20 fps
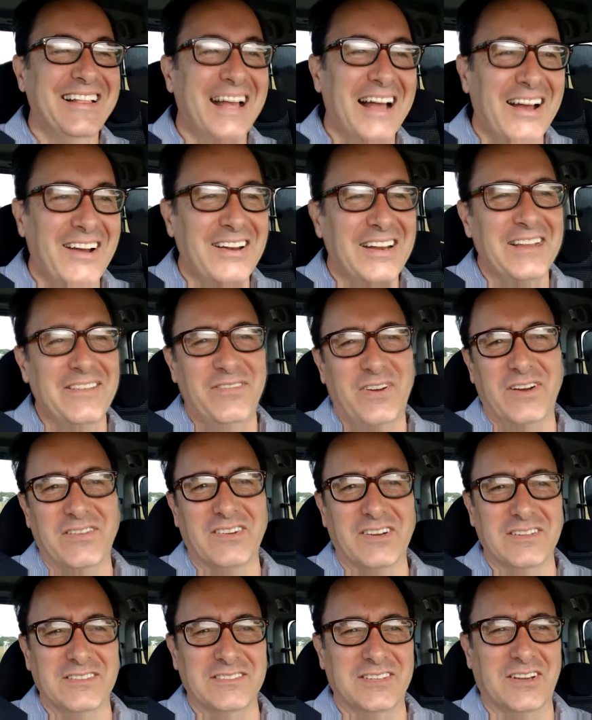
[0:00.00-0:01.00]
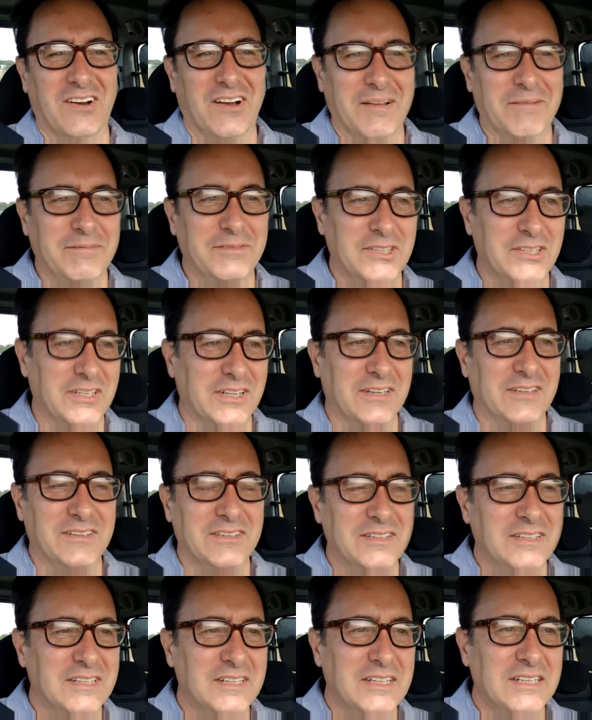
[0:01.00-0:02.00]
Only if I've got time, you know.
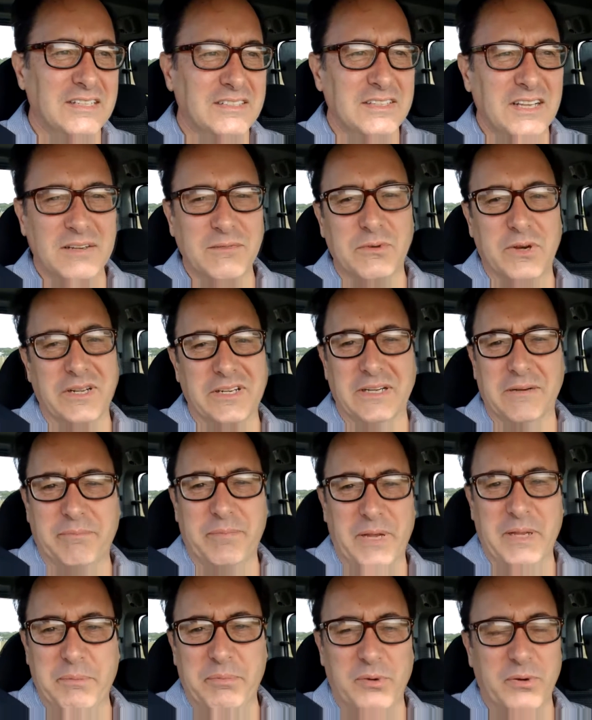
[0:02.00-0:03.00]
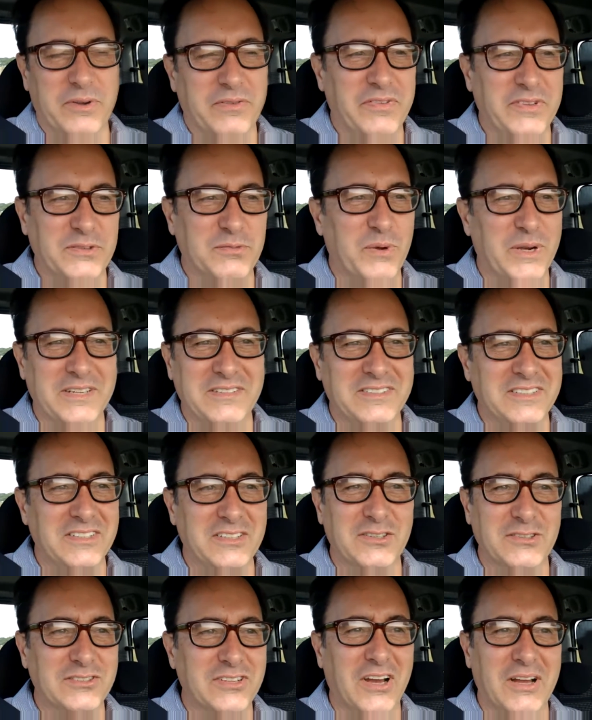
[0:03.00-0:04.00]
Don't wind up people if it's wasting
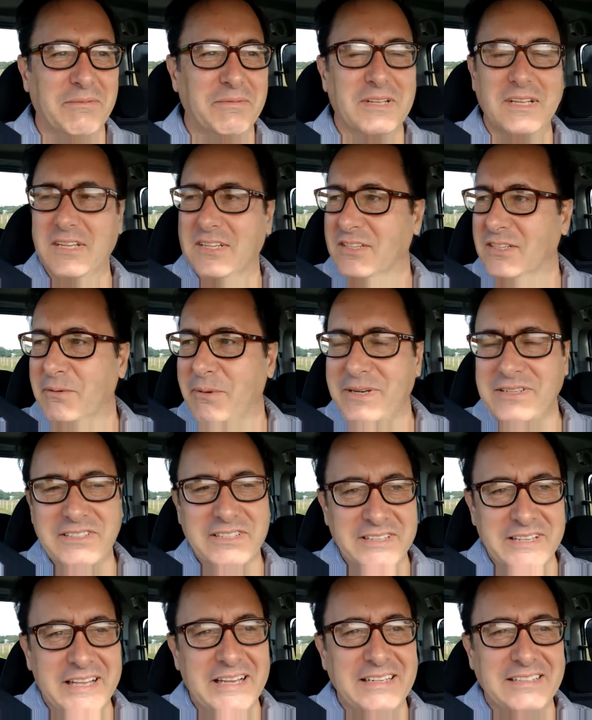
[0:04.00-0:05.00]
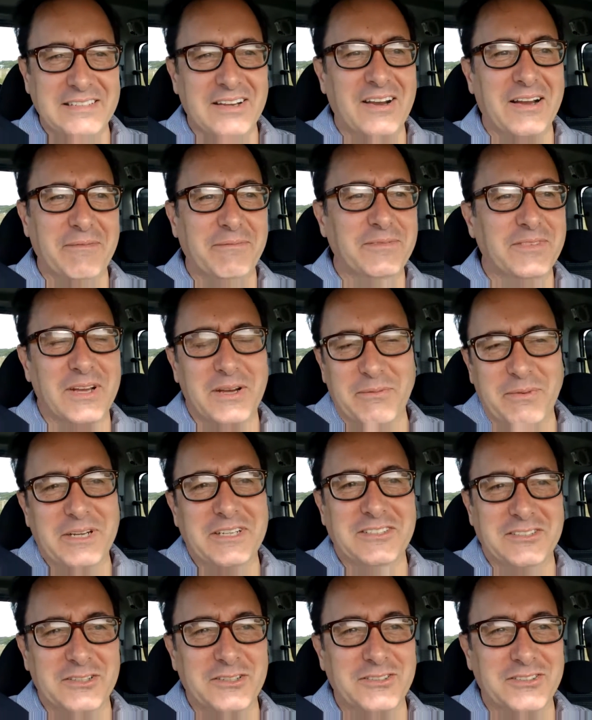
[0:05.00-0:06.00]
your time. You're wasting their time. Don't
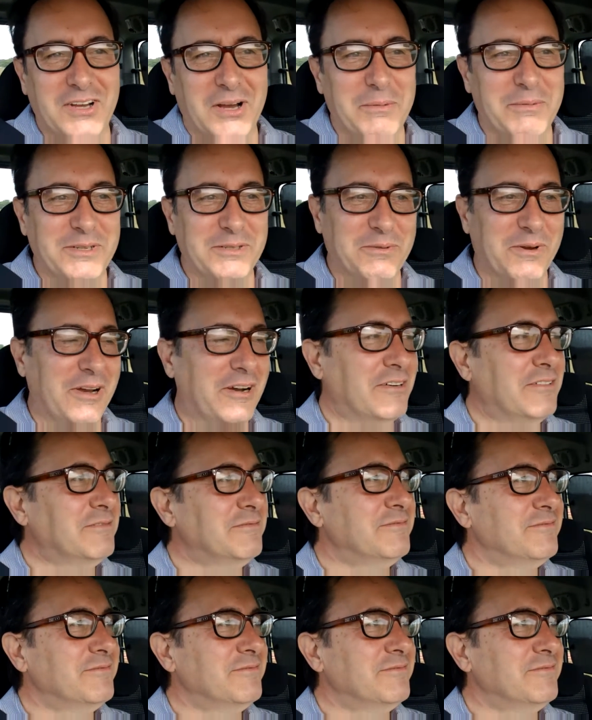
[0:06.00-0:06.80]
waste your time as well.